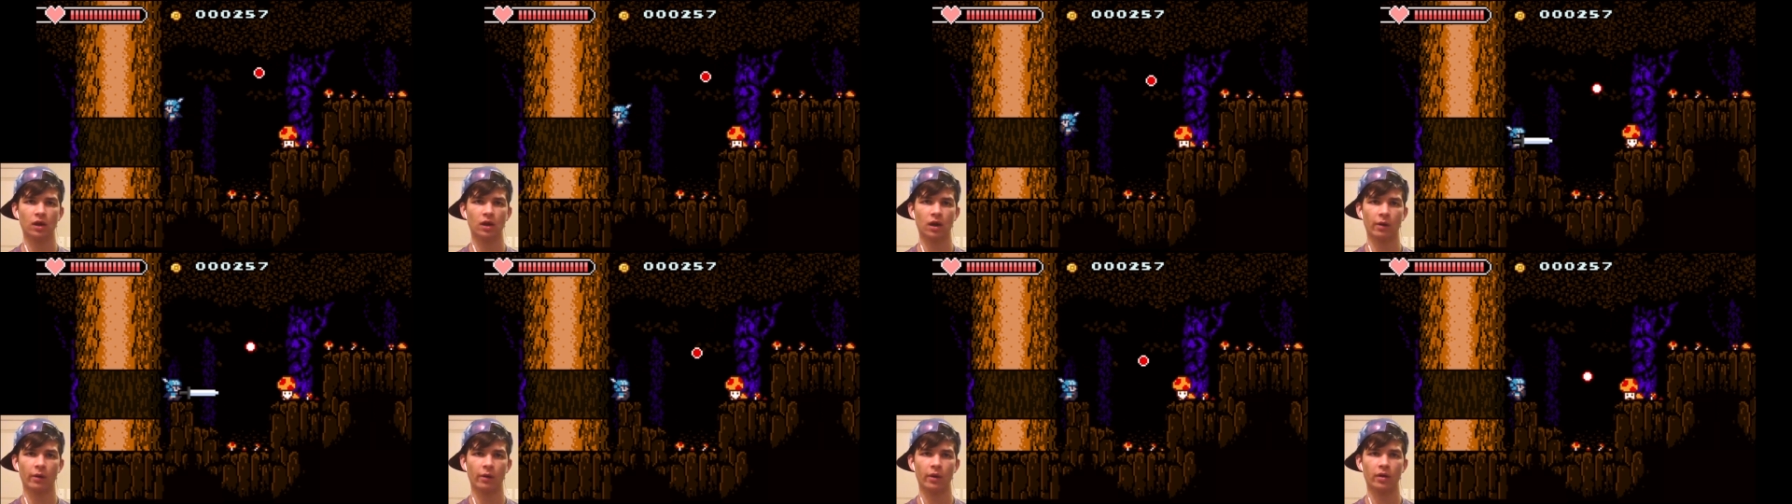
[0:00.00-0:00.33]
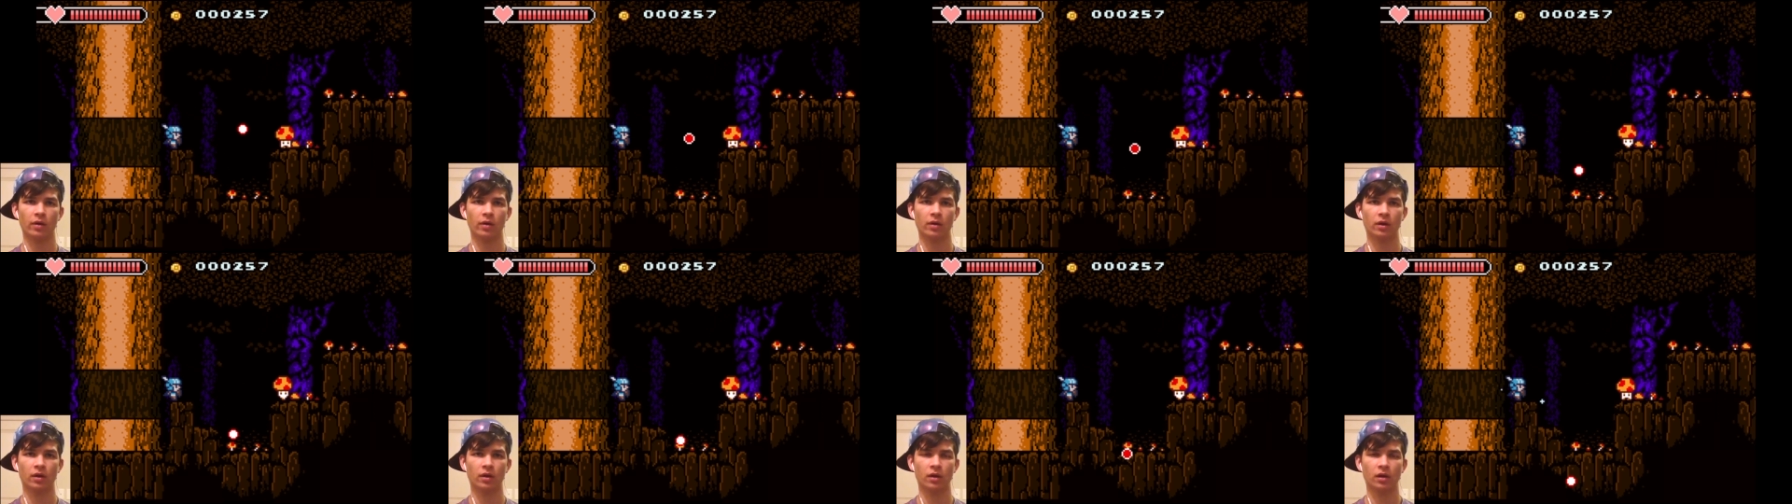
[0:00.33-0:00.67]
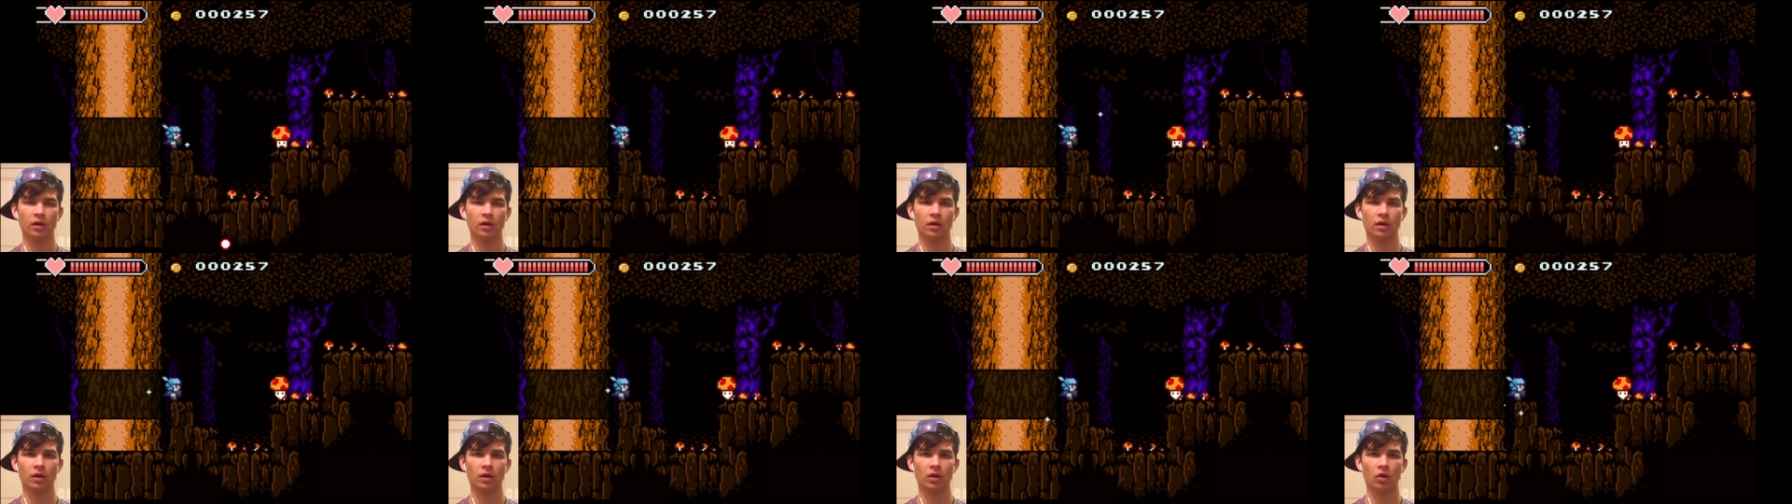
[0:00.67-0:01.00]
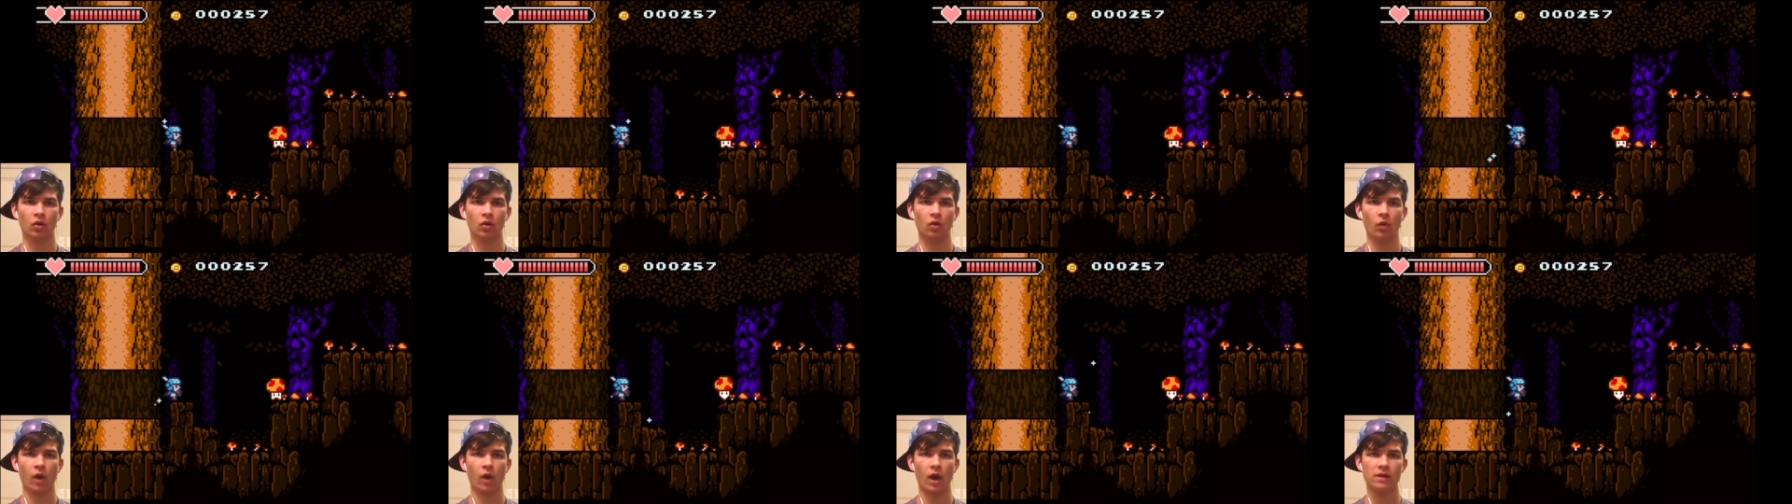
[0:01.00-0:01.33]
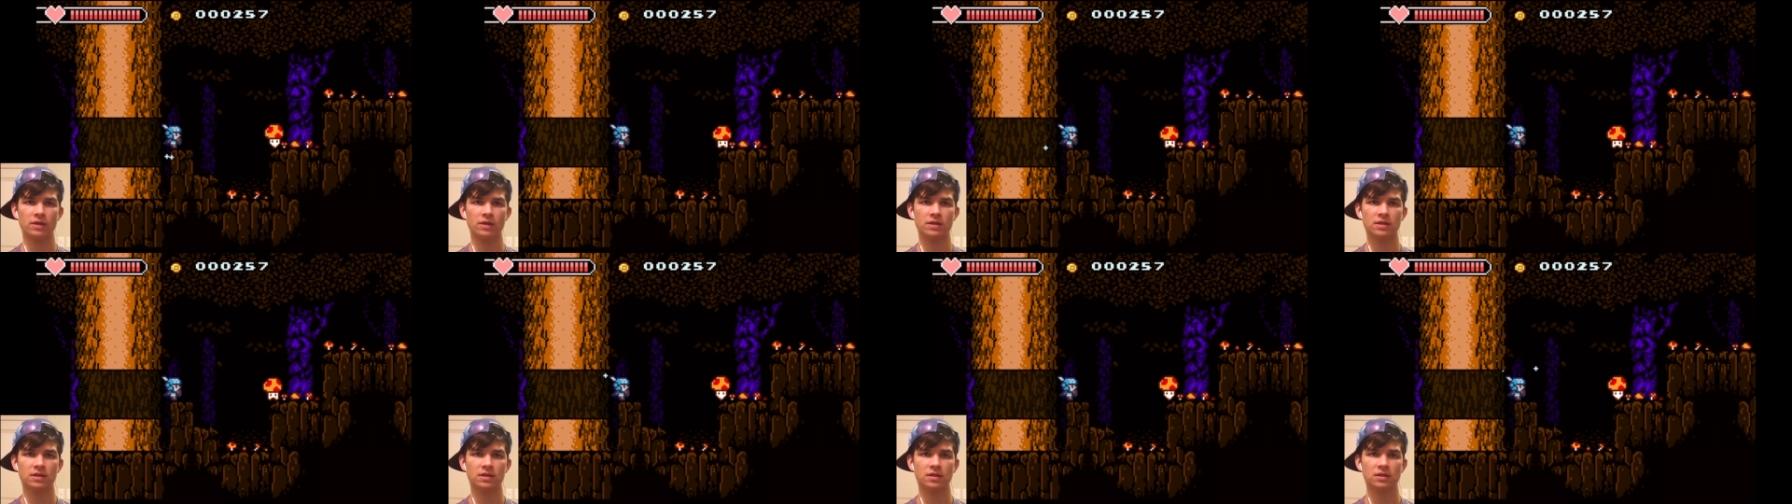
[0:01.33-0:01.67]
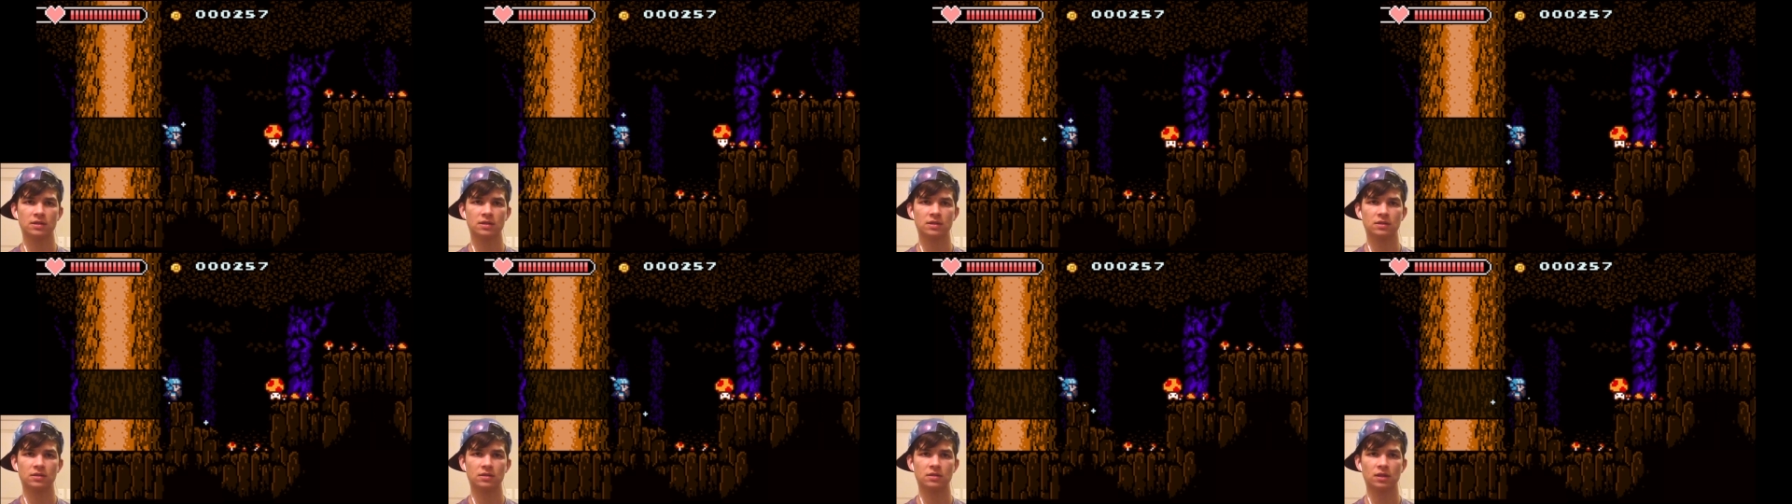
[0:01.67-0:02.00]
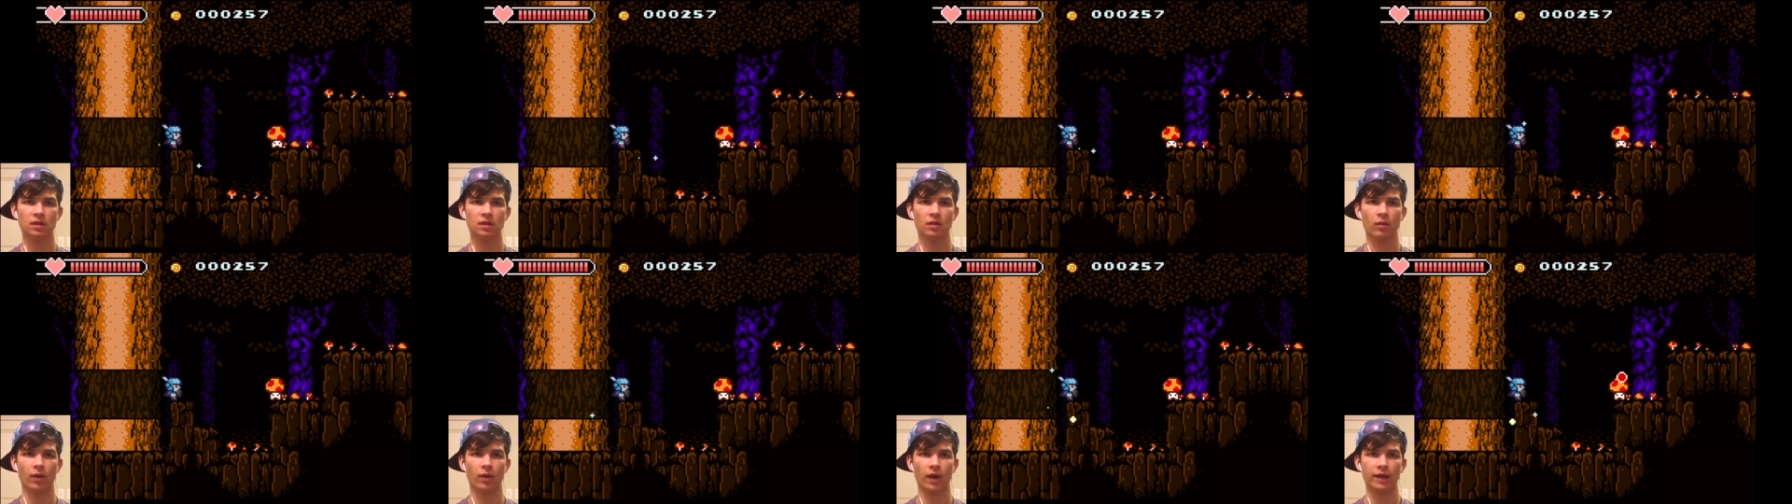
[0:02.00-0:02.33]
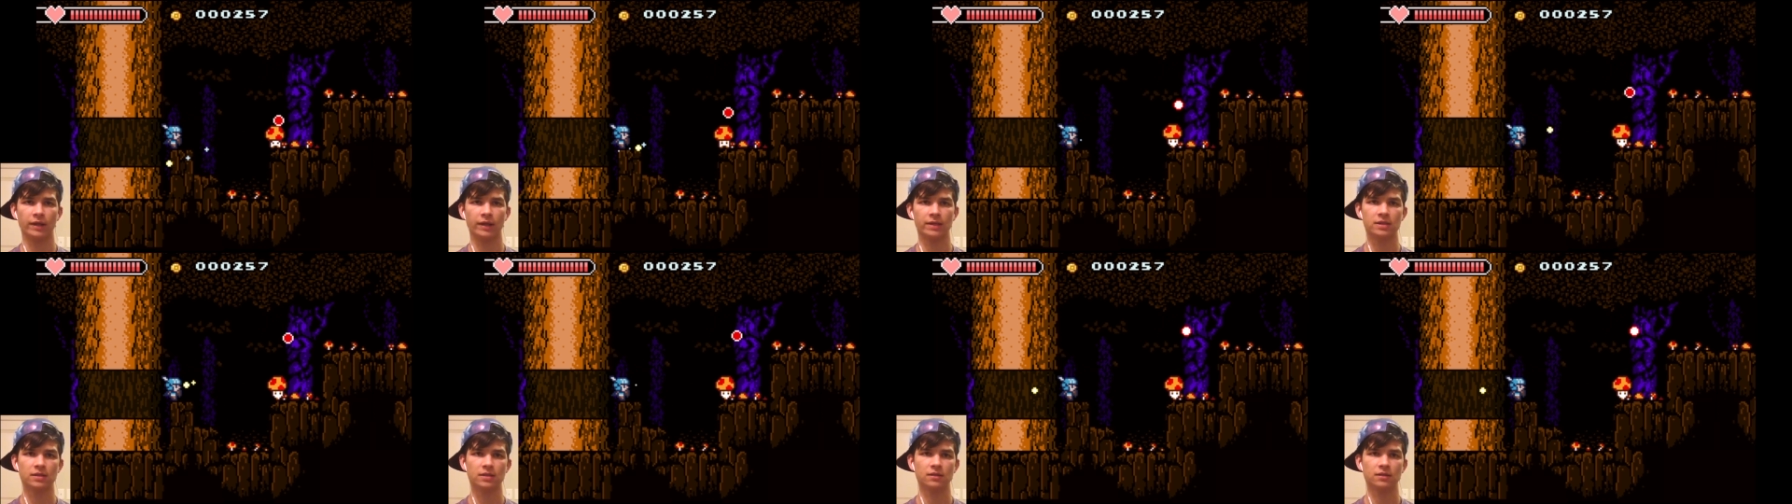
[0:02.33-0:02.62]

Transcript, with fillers: our quest to the right?